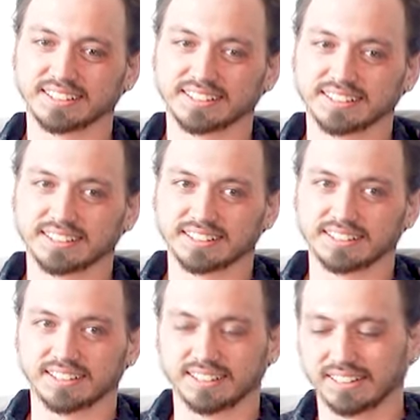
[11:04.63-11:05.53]

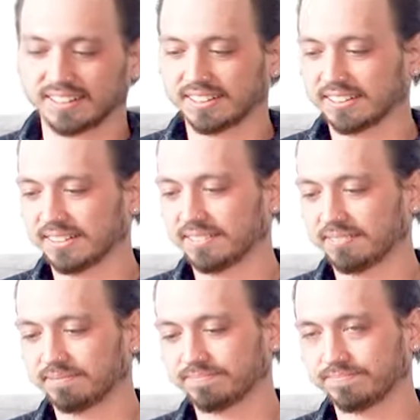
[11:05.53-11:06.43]

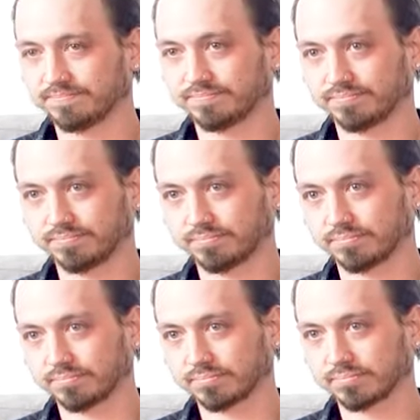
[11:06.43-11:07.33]

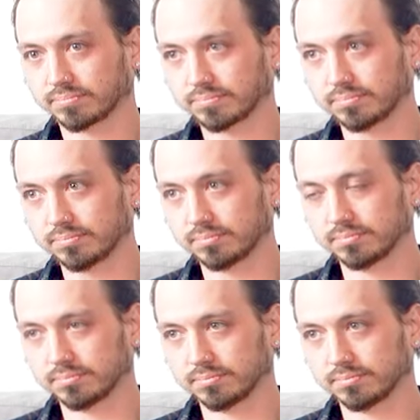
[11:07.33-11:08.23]

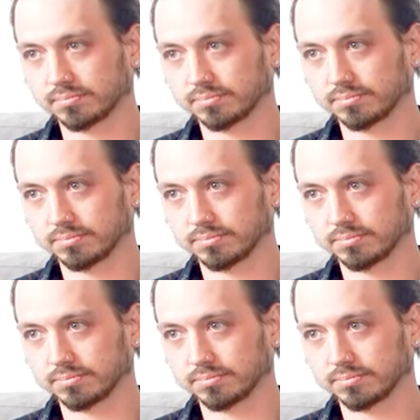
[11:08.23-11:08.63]
The person shown says nothing.